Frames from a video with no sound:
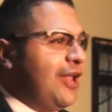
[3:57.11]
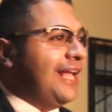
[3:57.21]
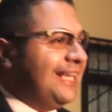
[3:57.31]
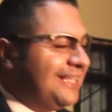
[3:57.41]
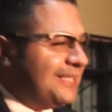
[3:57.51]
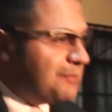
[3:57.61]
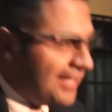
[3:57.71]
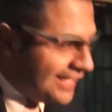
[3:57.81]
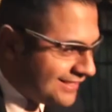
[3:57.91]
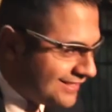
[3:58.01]
The Great
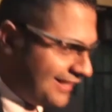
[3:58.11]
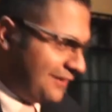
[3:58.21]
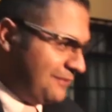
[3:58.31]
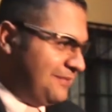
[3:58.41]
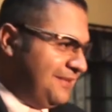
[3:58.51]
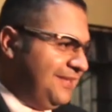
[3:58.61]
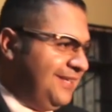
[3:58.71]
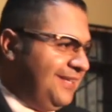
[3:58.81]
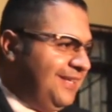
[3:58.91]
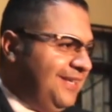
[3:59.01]
Hope.
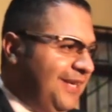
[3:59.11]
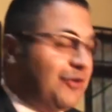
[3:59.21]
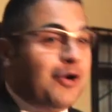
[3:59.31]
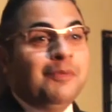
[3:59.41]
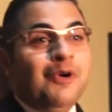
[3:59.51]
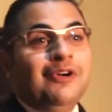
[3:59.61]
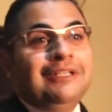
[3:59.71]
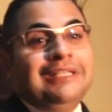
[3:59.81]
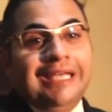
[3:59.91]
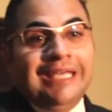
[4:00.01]
It wasn't
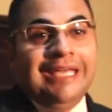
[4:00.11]
long